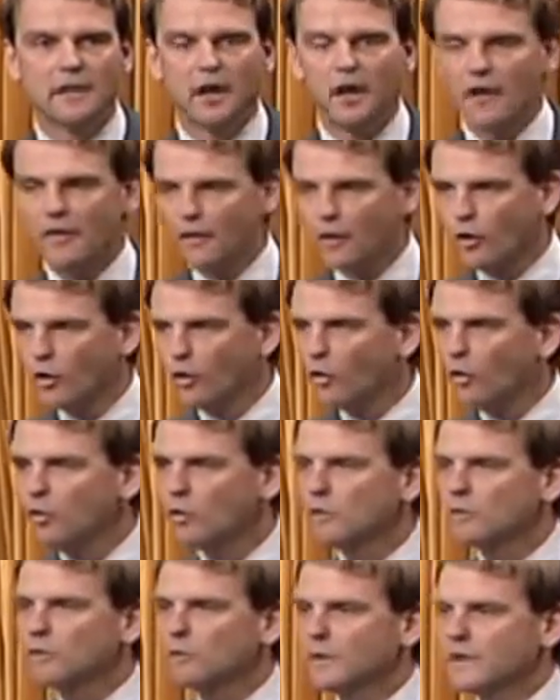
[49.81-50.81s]
on the
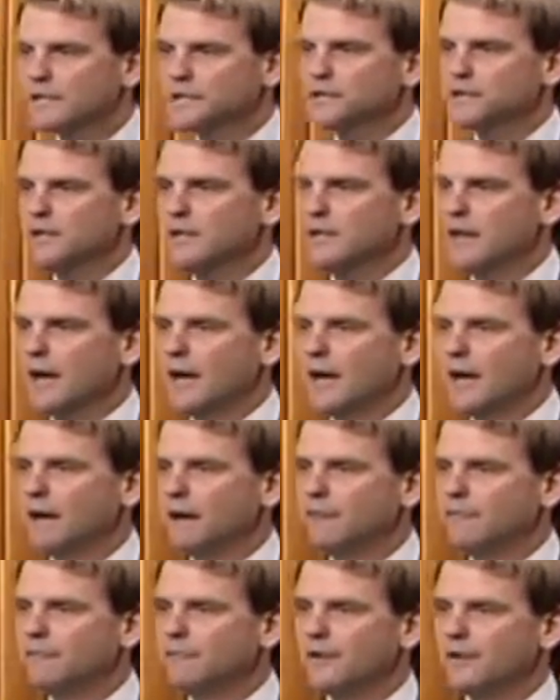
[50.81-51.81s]
whole question
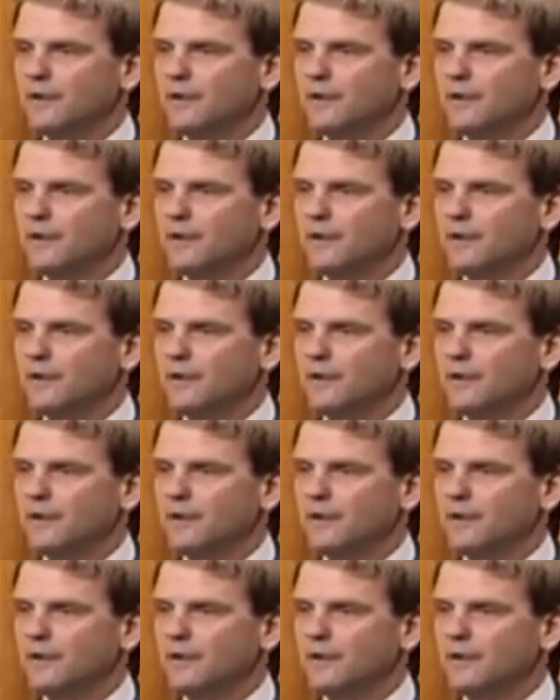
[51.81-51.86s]
of